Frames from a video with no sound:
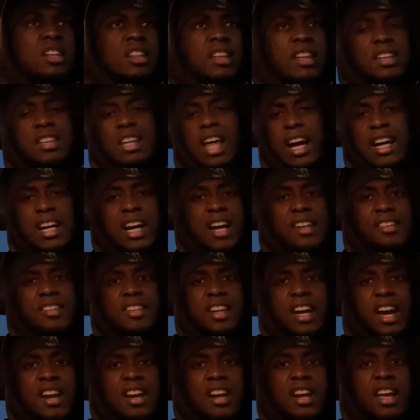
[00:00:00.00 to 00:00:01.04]
And like I
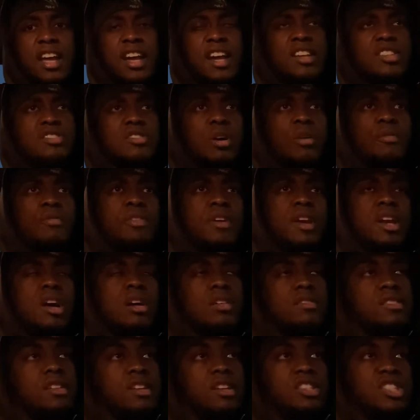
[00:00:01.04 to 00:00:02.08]
said in the intro video
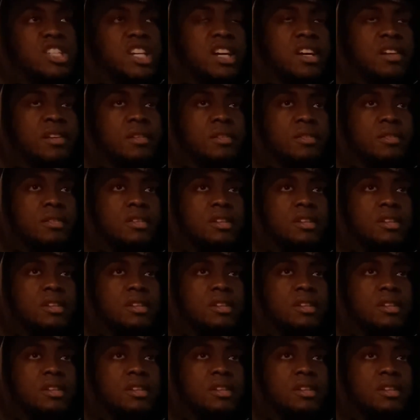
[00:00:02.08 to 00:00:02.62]
to the channel,